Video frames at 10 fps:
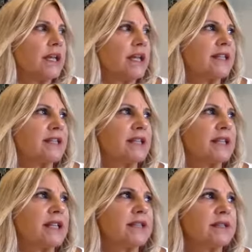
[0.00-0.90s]

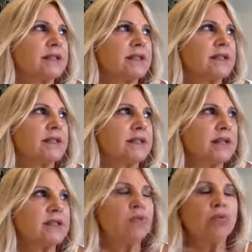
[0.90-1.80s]

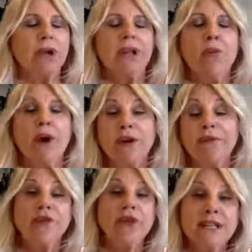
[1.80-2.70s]
It's really
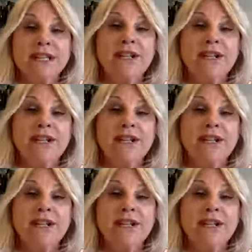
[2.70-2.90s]
wonderful in this